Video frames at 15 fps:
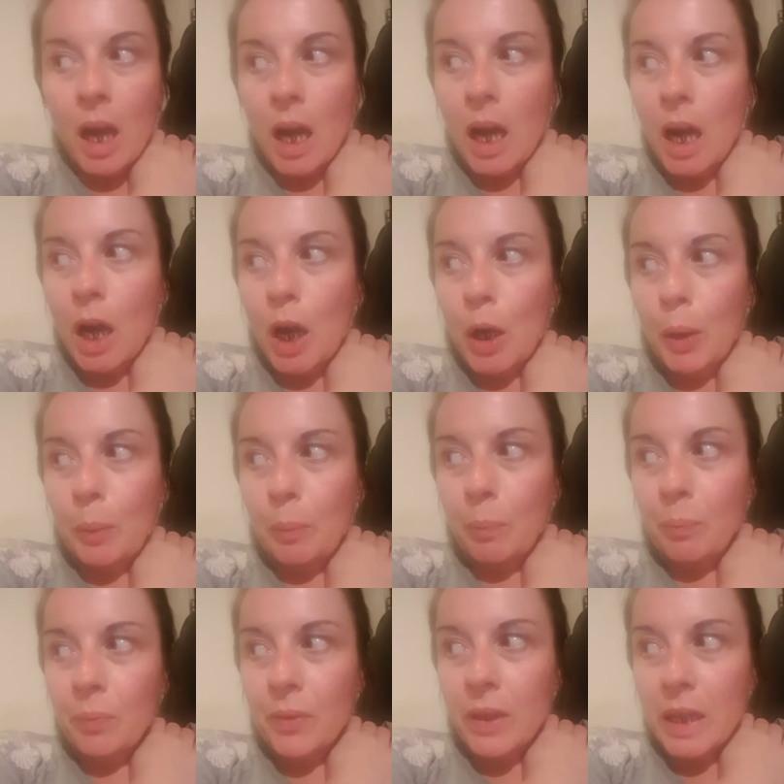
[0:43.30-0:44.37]

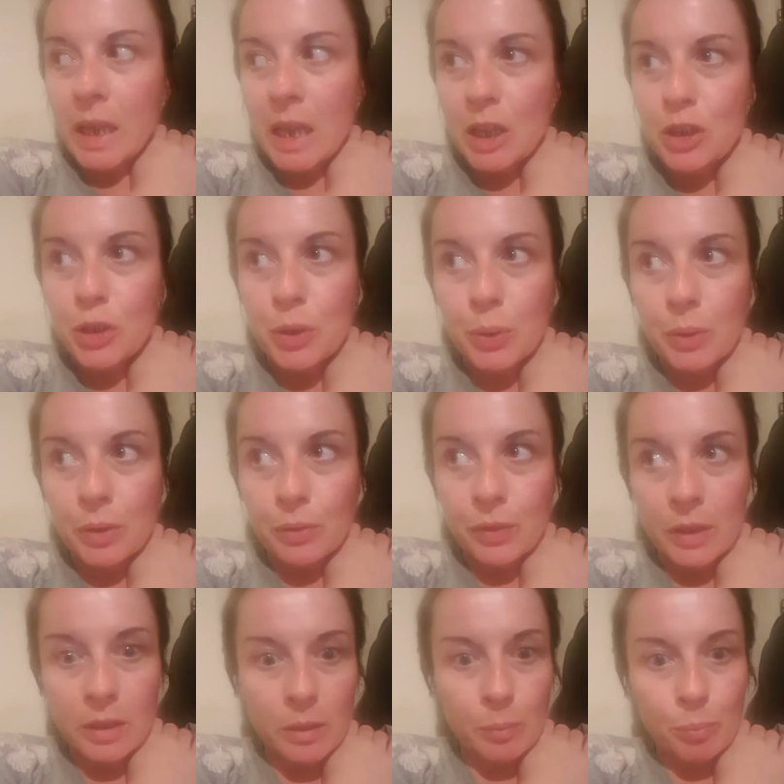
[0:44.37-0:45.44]
The issue of
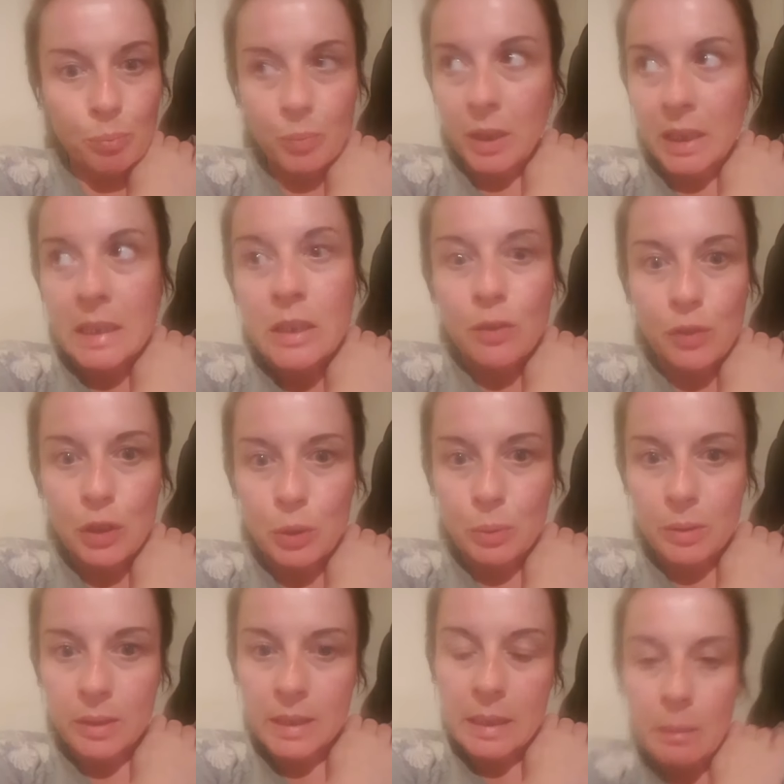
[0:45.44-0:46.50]

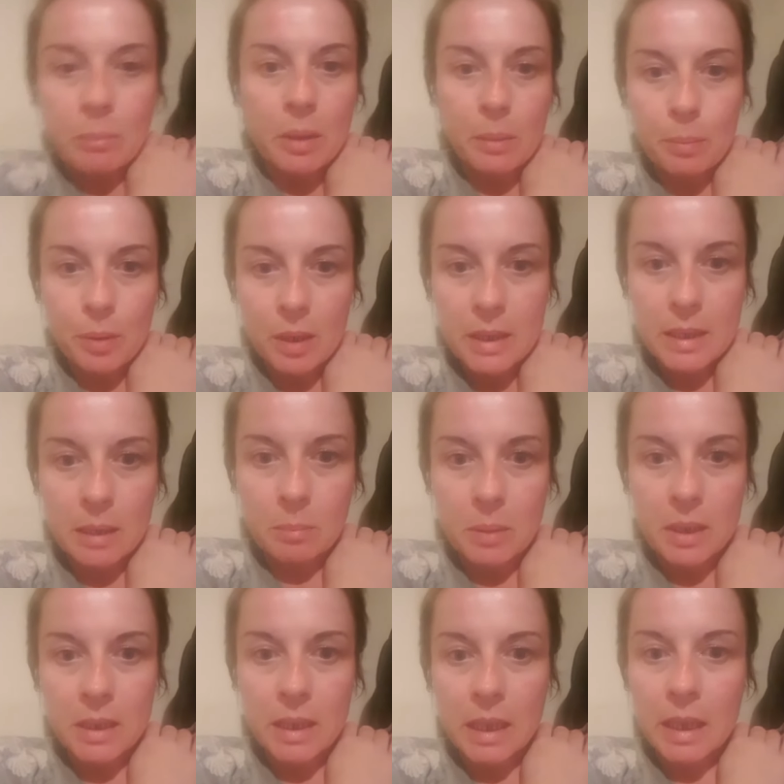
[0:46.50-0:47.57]
individuals in my
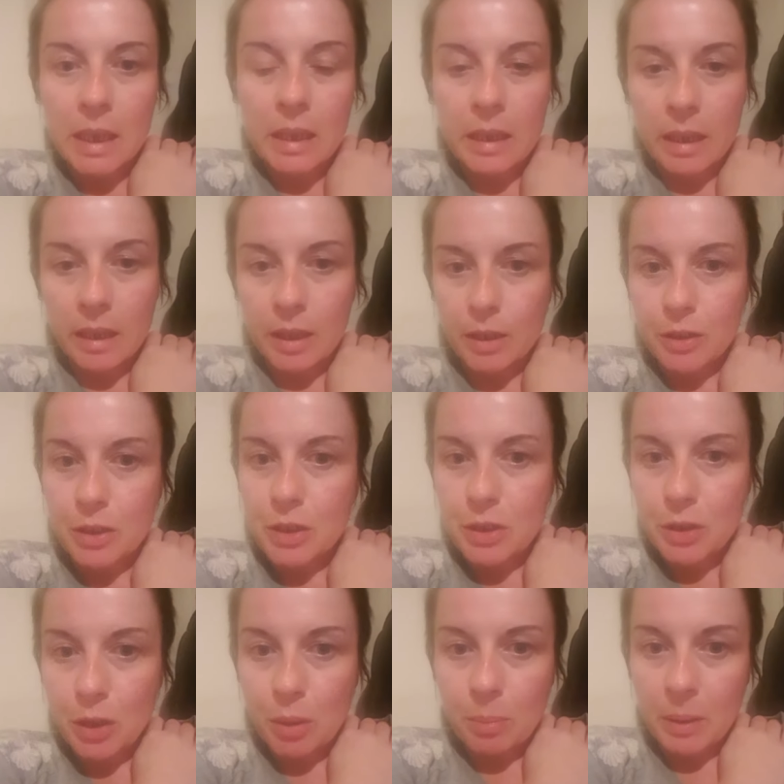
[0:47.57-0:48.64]
proximity that are
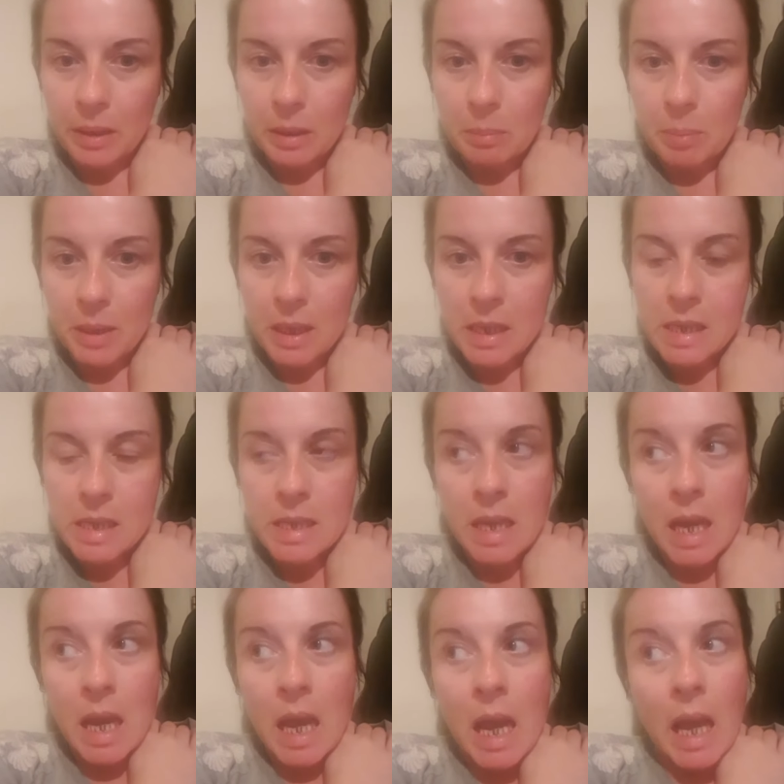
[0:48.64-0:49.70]
disturbing the peace
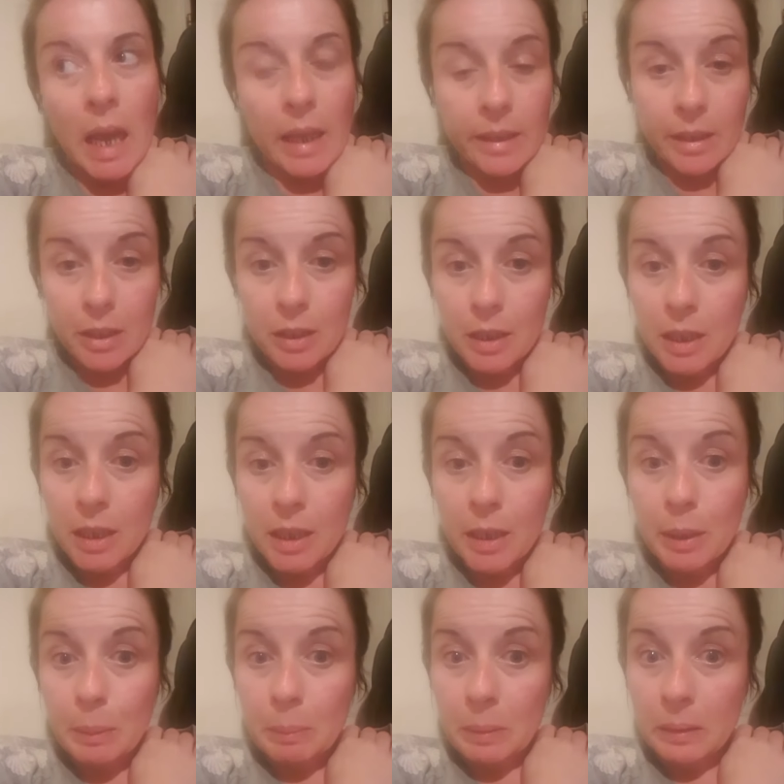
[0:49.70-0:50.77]
and that are
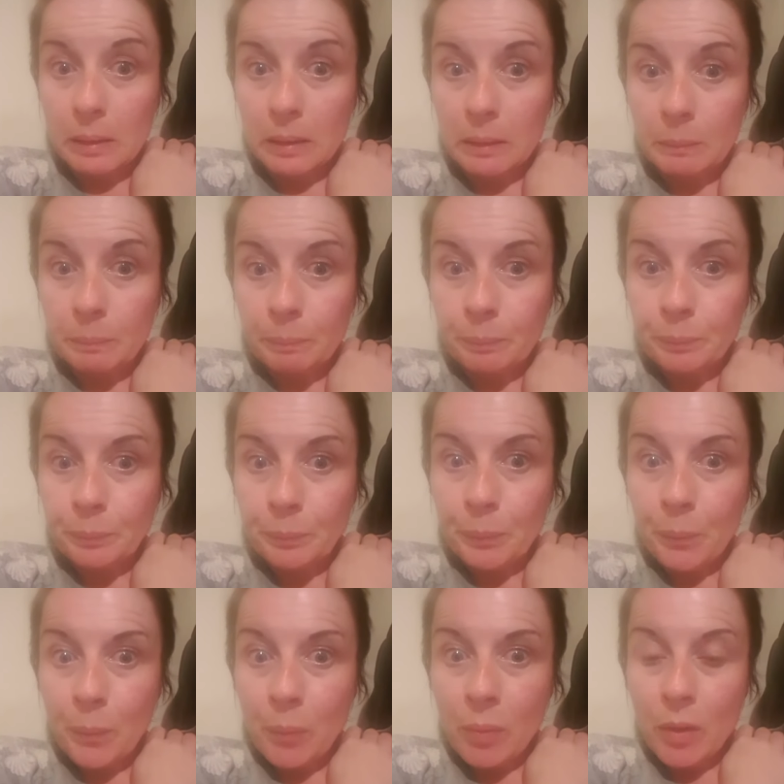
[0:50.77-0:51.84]
liable
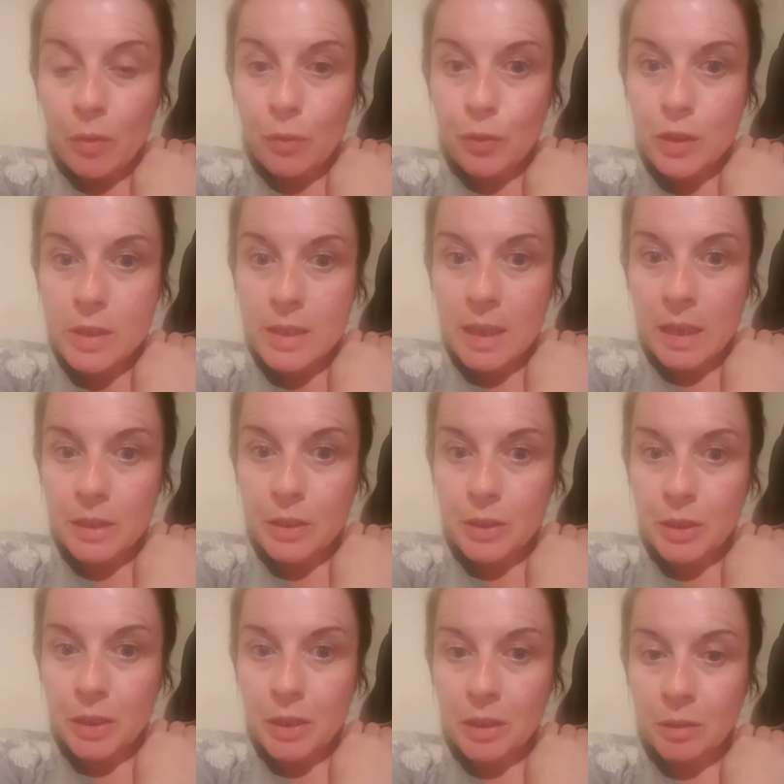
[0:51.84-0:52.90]
for
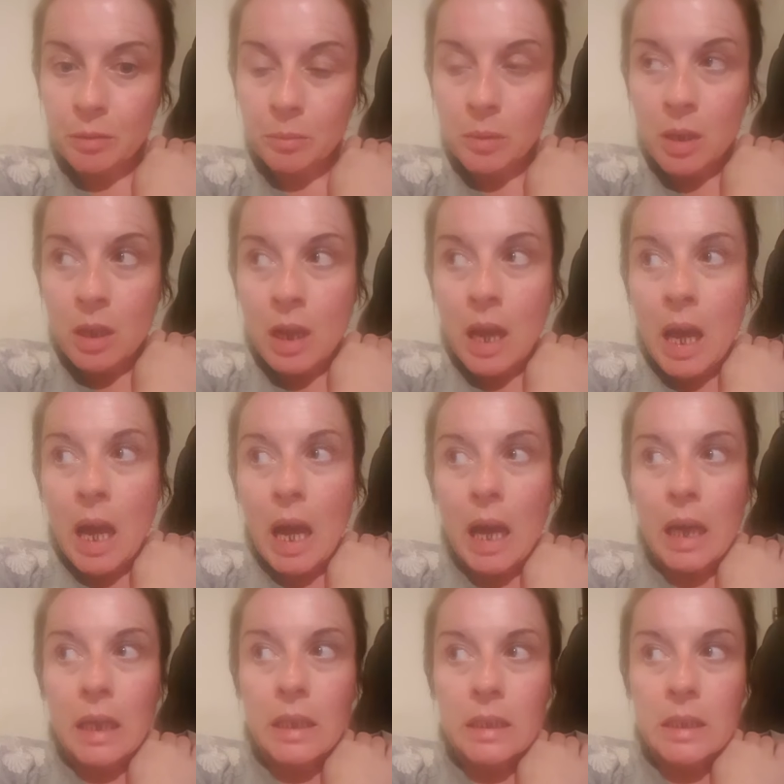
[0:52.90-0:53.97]
slander
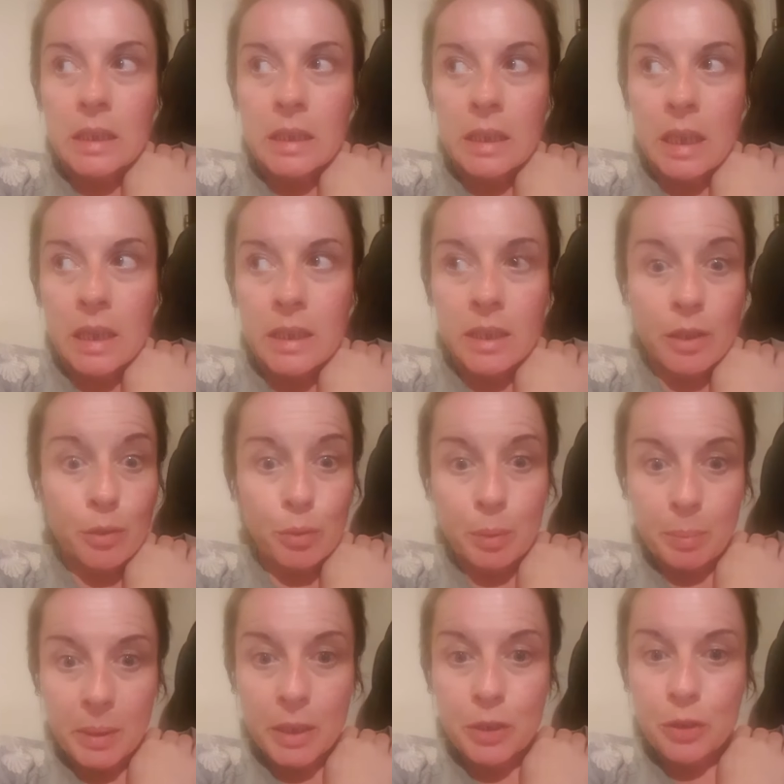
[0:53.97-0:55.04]
and that are
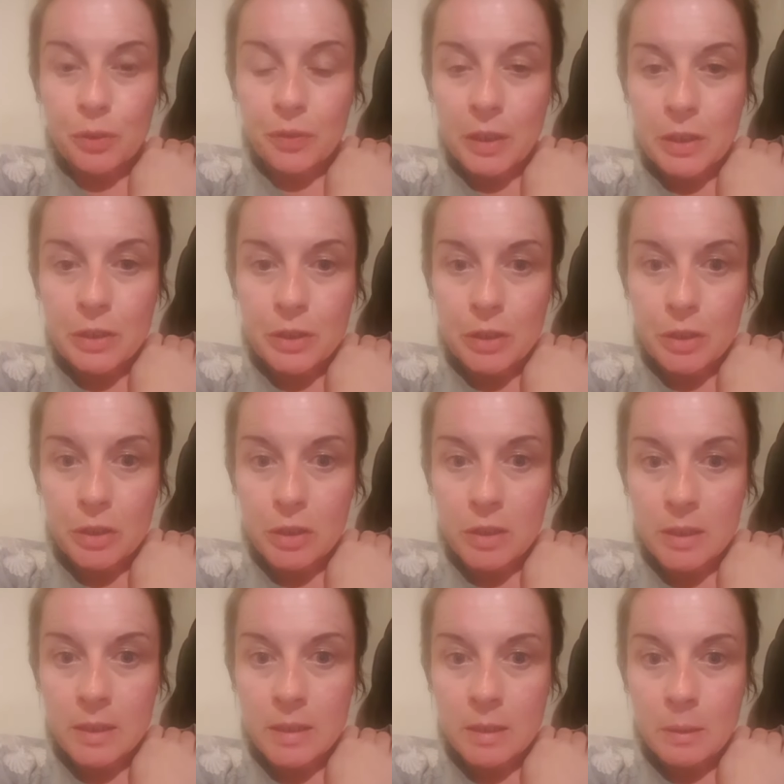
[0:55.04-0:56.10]
repeat
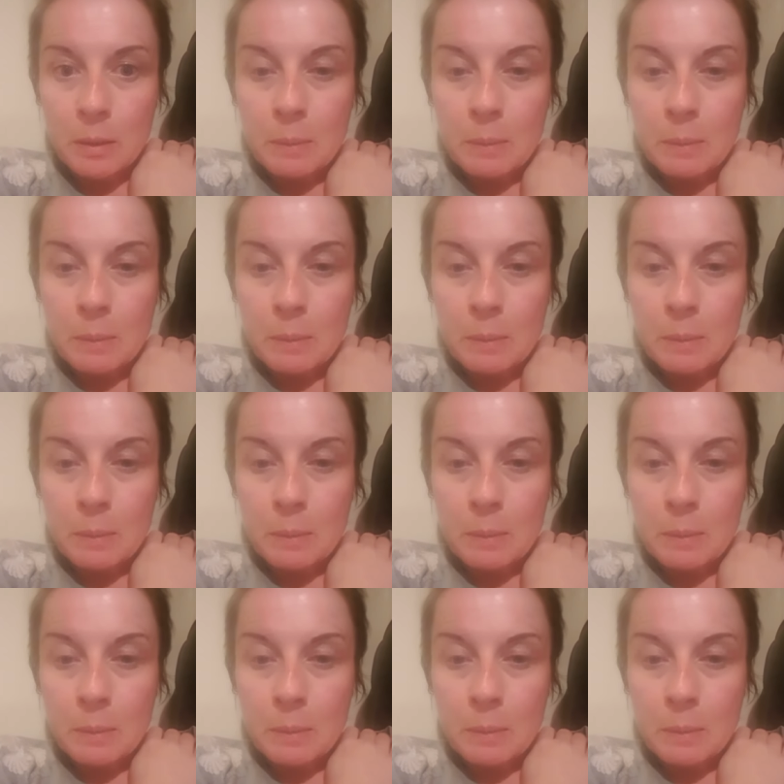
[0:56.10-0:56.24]
offenders